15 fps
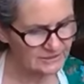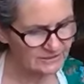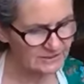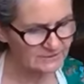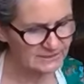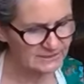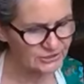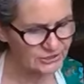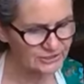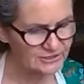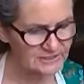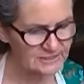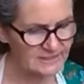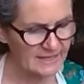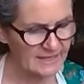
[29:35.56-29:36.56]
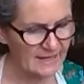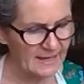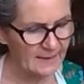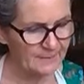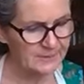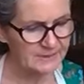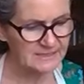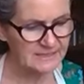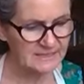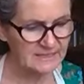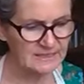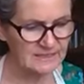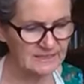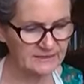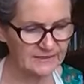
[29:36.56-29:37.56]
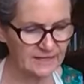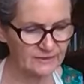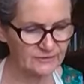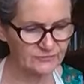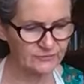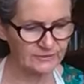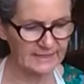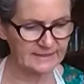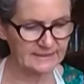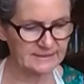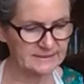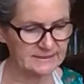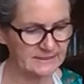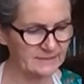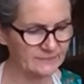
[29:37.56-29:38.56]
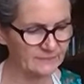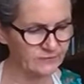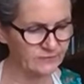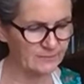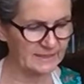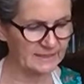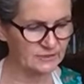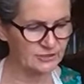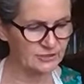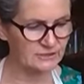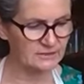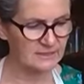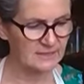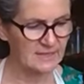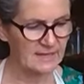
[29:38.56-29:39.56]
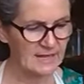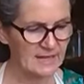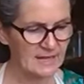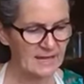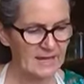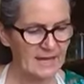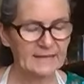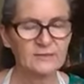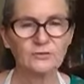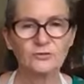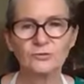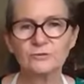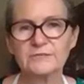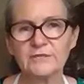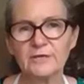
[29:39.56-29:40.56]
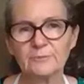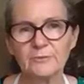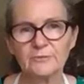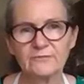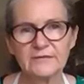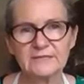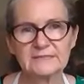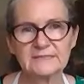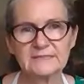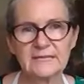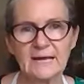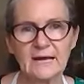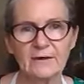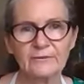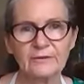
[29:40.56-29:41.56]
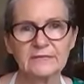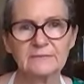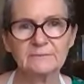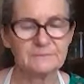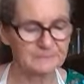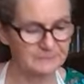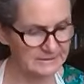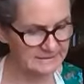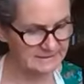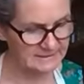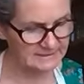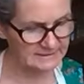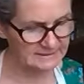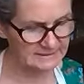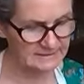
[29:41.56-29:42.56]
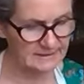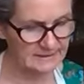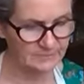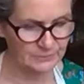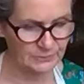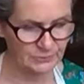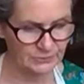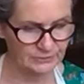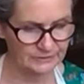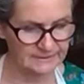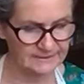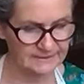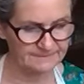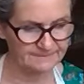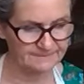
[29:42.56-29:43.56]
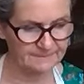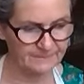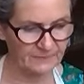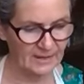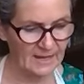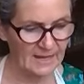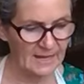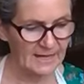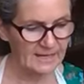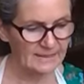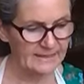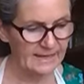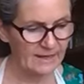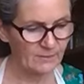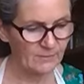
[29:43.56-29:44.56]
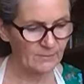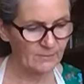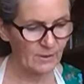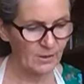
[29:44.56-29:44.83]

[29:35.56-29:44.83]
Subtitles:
conditions, particularly those relating to inflammation, and it also prevents scarring and blisters in burns. Now